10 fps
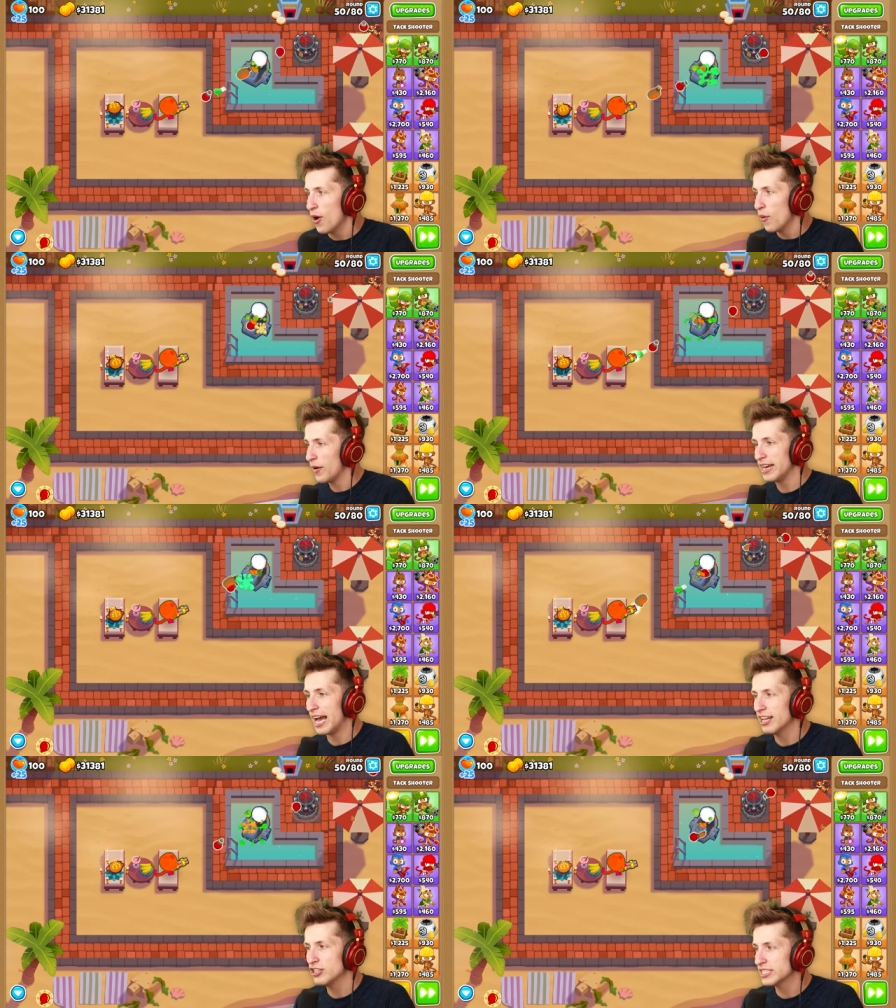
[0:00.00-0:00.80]
Wait,
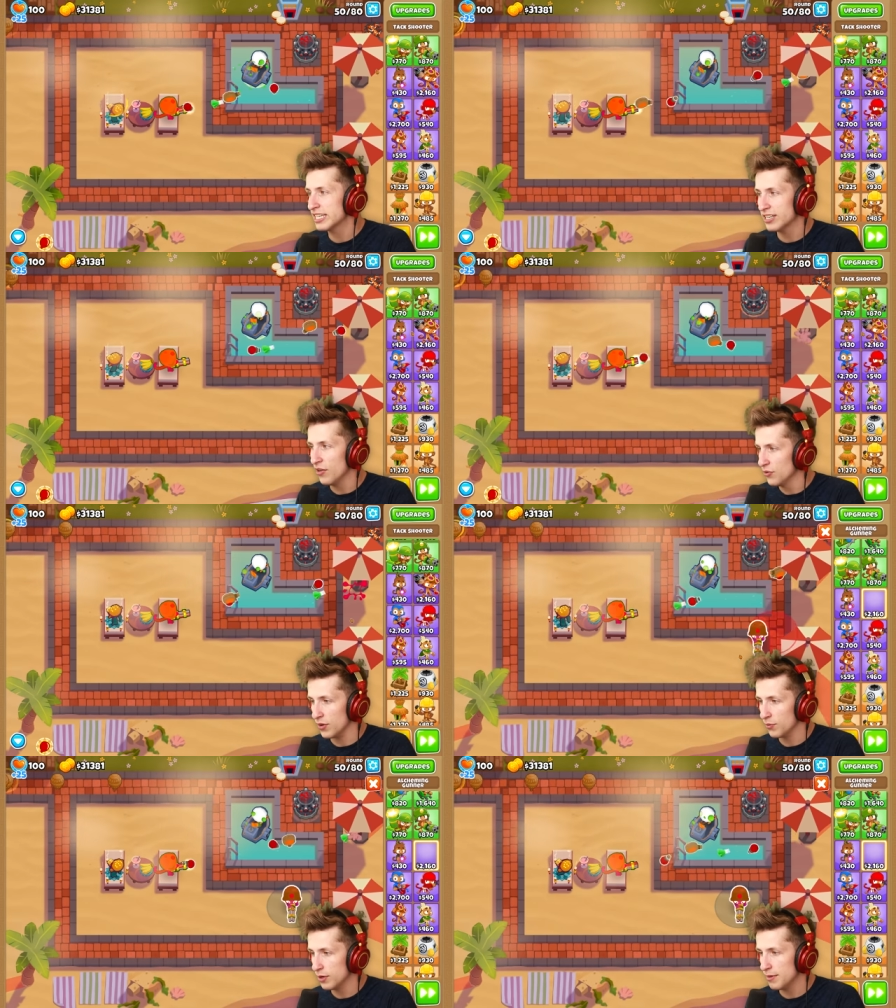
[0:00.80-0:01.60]
I could just get another
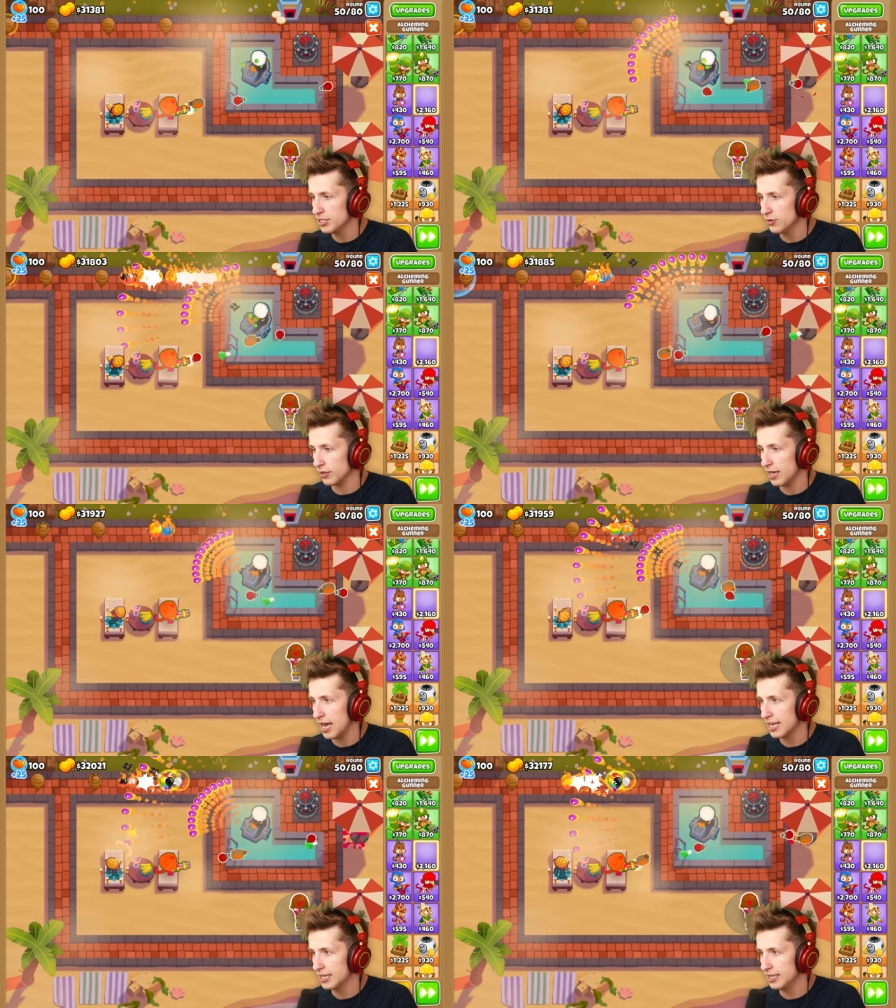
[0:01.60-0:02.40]
one. What am I doing?
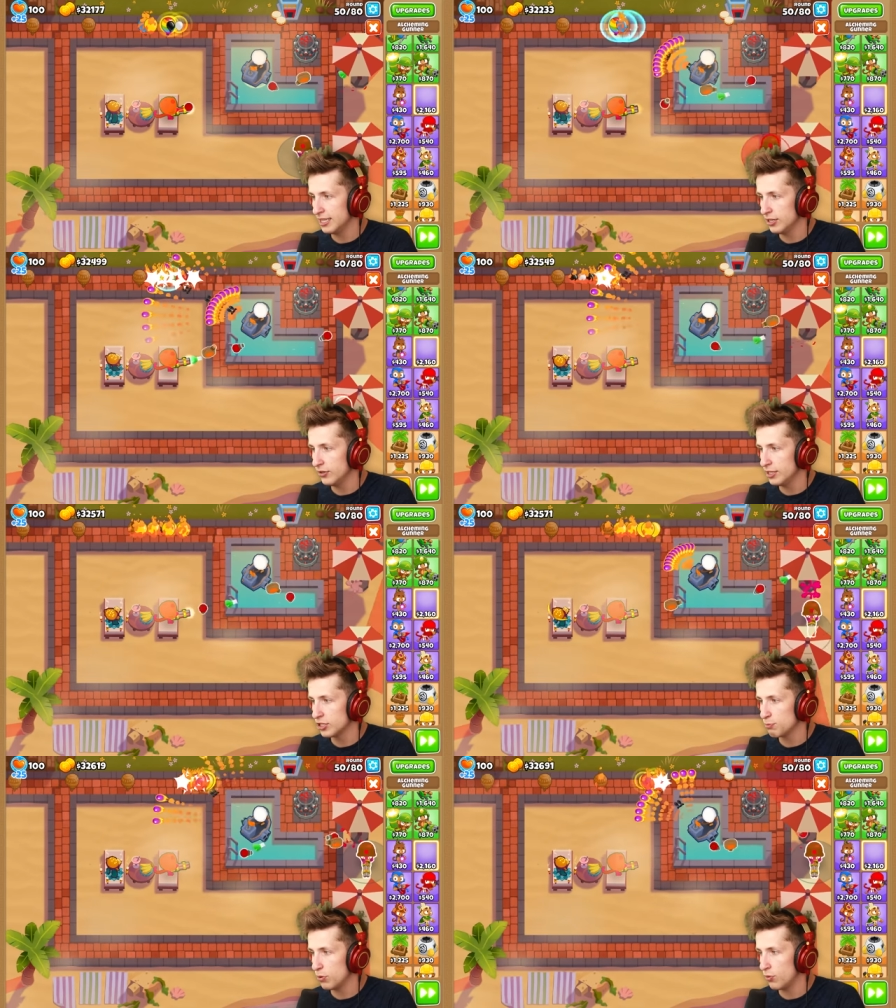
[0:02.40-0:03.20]
I can literally
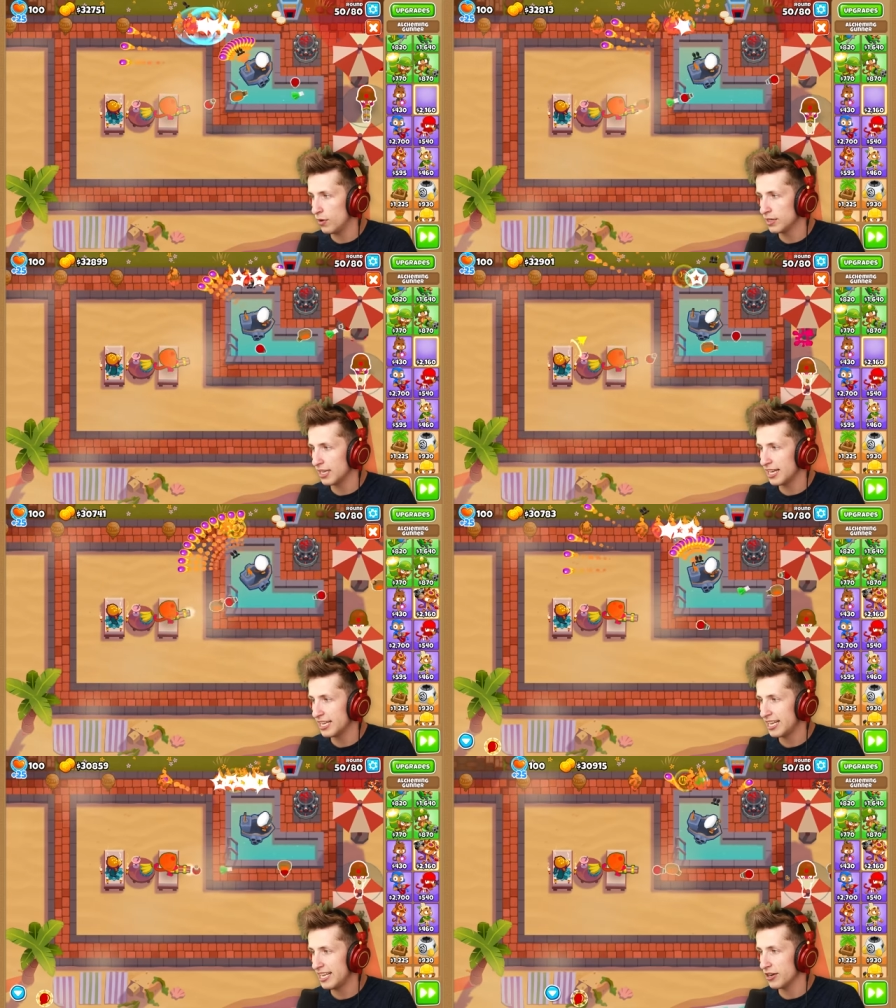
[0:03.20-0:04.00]
just put one like
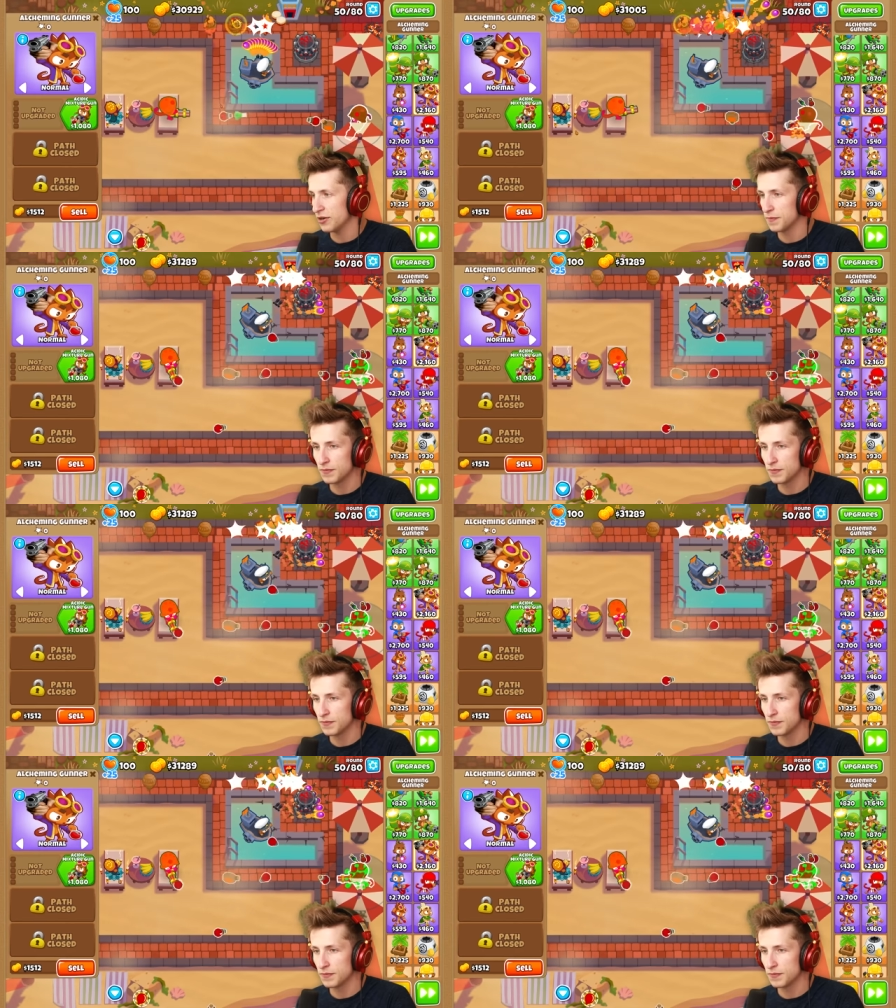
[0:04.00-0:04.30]
here.